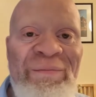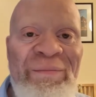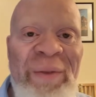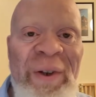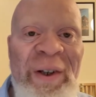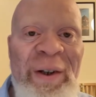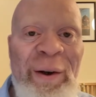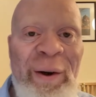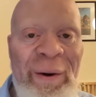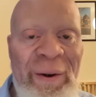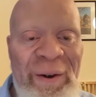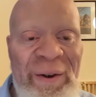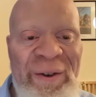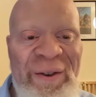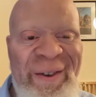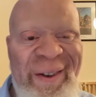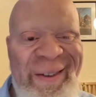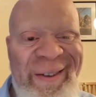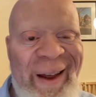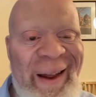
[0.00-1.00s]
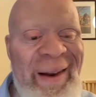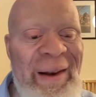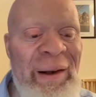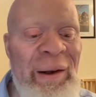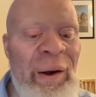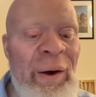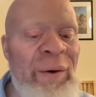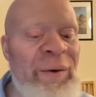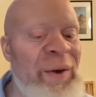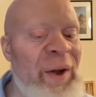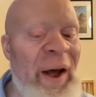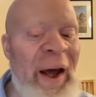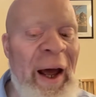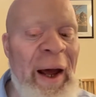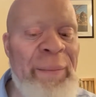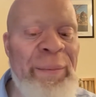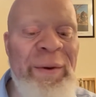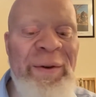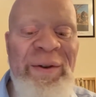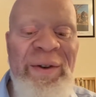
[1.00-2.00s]
Because there's a lot that
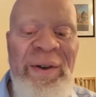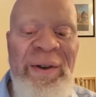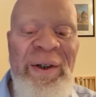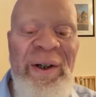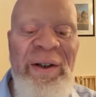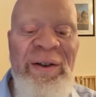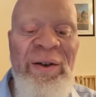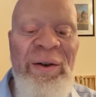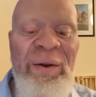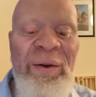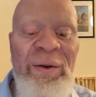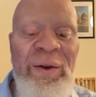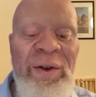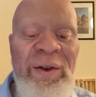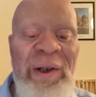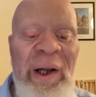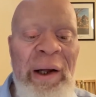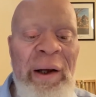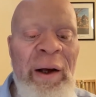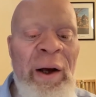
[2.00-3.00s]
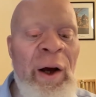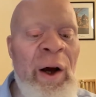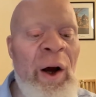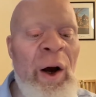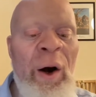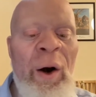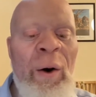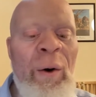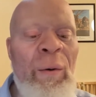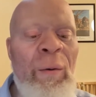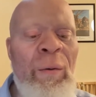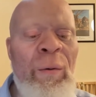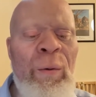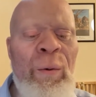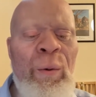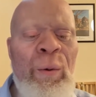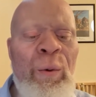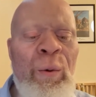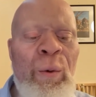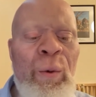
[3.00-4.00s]
happens in this, and you're just like,
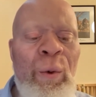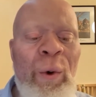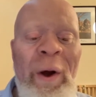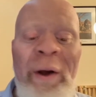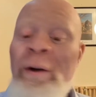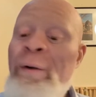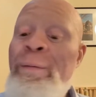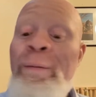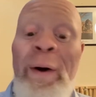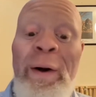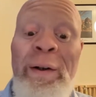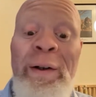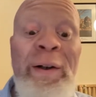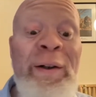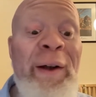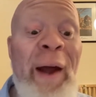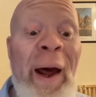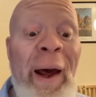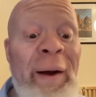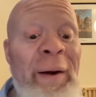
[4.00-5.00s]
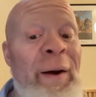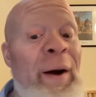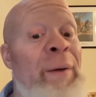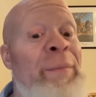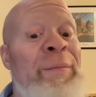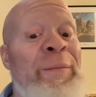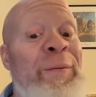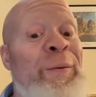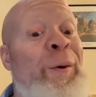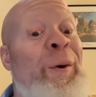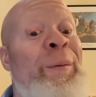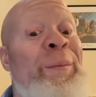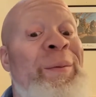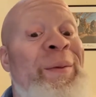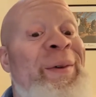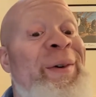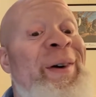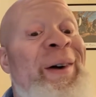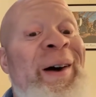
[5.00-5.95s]
where the fuck did that come from,